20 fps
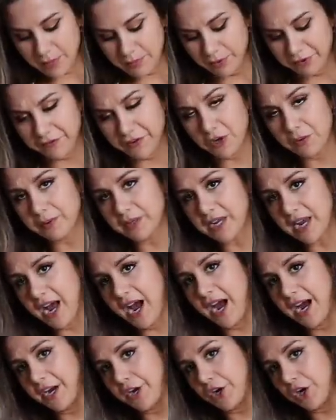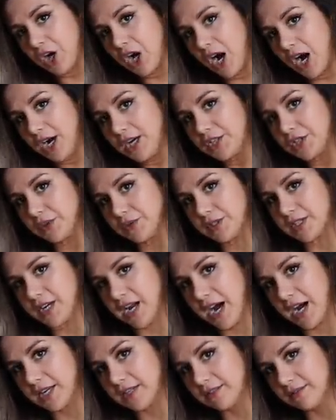preferably a higher cut so it's
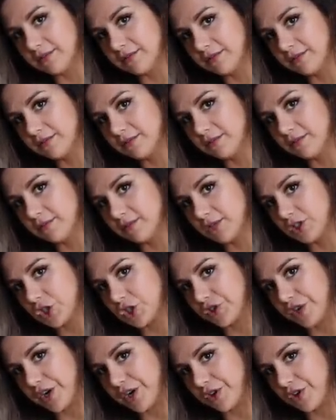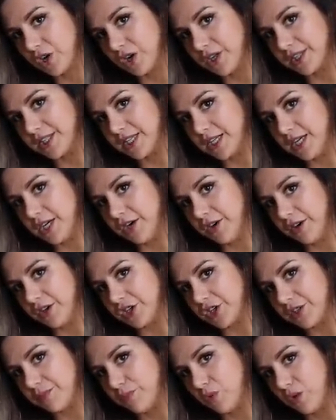not straight across here,
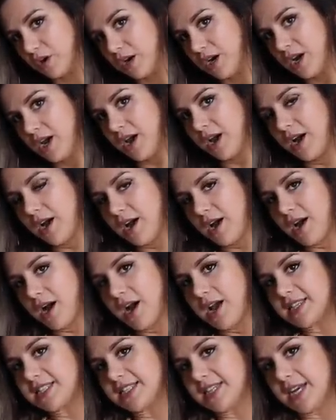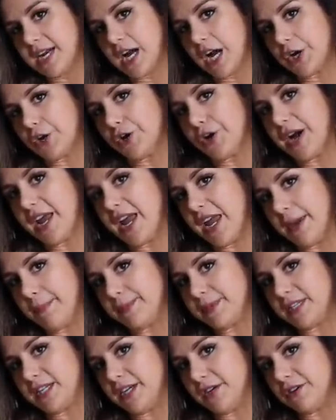it's just more sitting on your
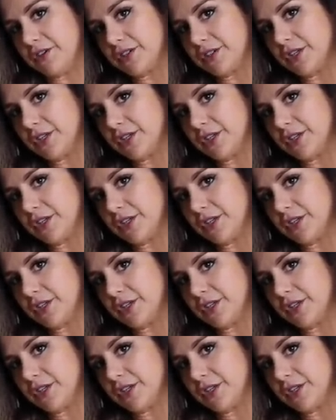hips here.